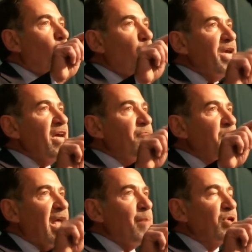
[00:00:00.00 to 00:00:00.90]
We have
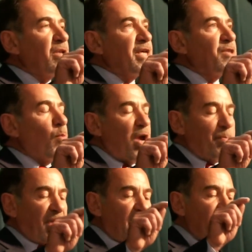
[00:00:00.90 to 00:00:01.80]
been able to lead the way
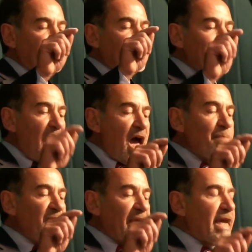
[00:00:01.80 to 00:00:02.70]
because
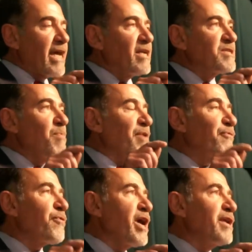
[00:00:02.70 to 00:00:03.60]
time and again, as my
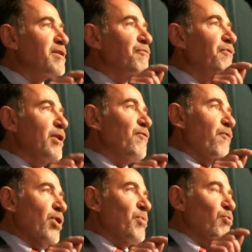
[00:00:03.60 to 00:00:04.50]
friend and fellow
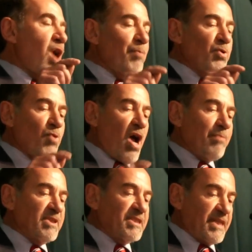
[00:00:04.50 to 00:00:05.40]
farmer Robin
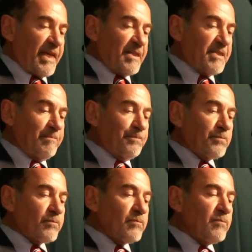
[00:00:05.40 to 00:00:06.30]
Robbins says,
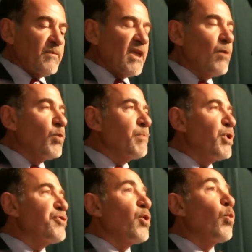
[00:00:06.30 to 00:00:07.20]
we
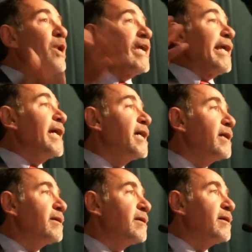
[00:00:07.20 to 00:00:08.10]
put the we
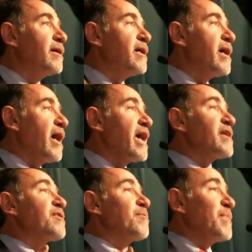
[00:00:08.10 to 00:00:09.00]

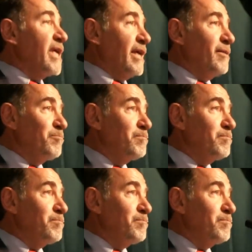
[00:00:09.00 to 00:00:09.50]
ahead of the me.